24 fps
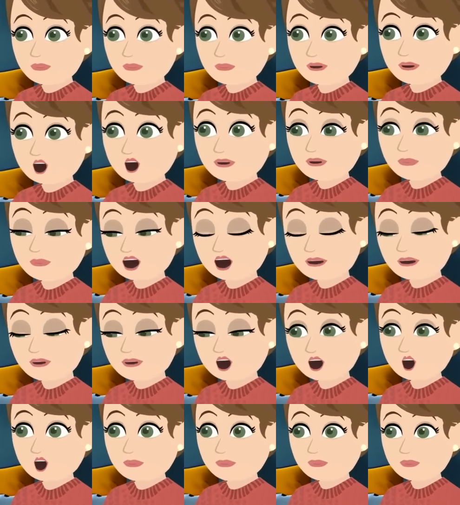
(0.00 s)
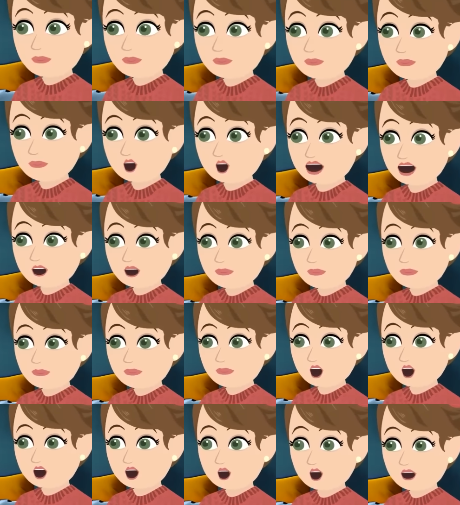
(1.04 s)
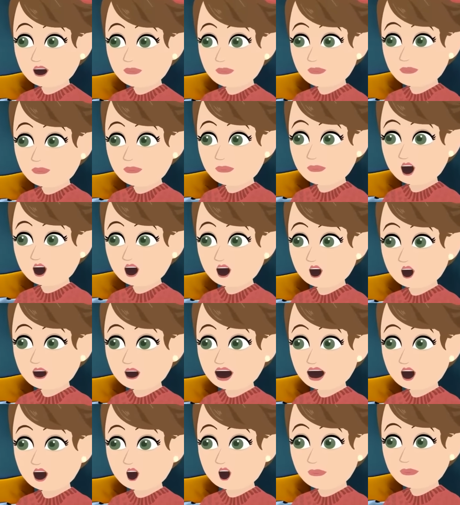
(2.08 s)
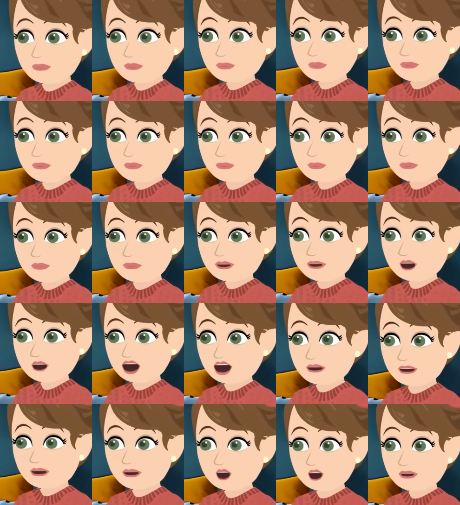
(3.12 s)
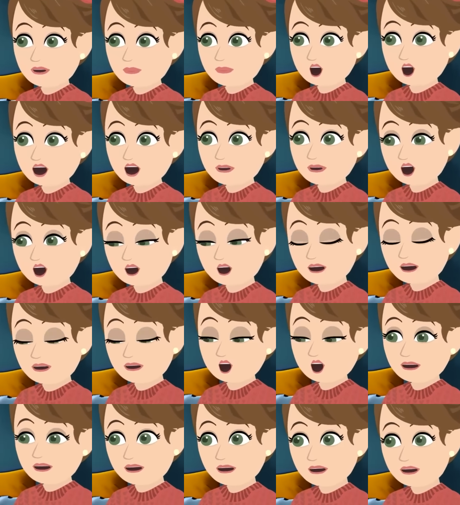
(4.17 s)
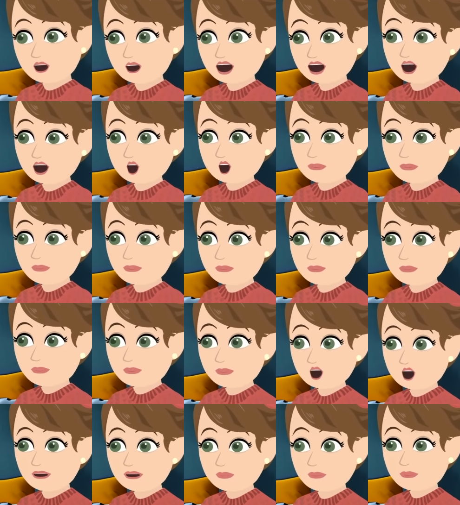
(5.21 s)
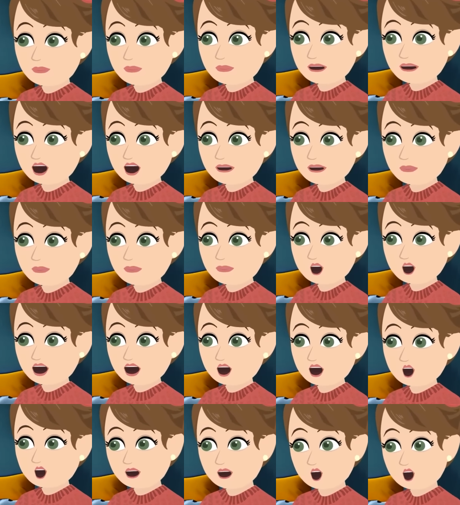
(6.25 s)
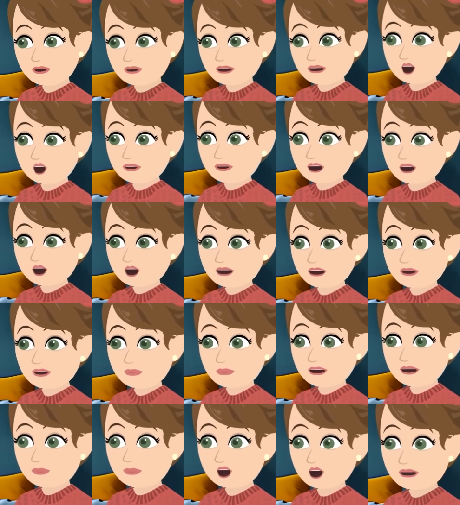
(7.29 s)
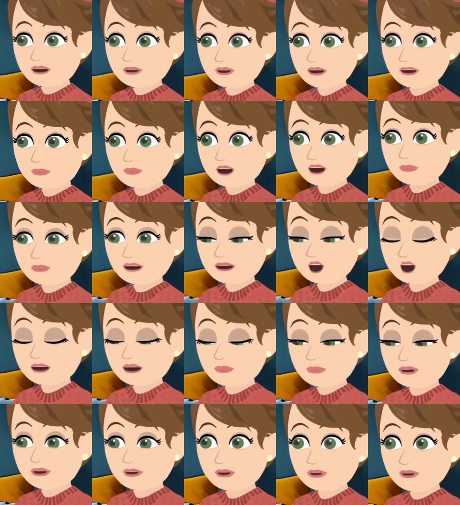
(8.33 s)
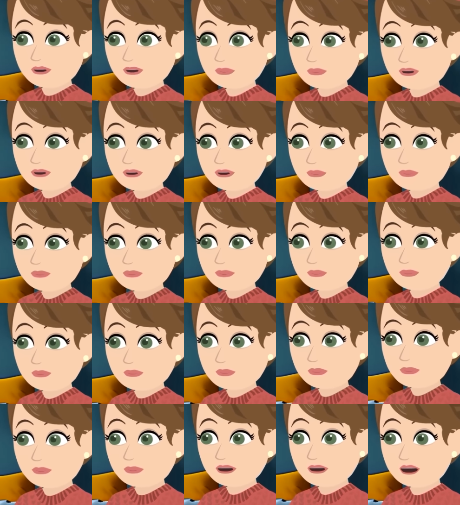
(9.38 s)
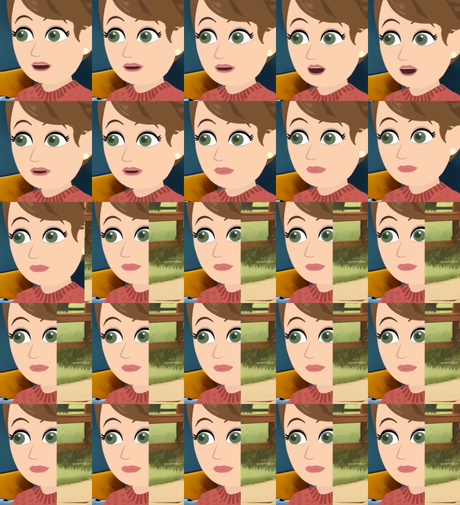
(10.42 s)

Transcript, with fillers: You expect to transform from your vortex idea of what you want to transform it into a reality. And this is the same thing, you see. Really good.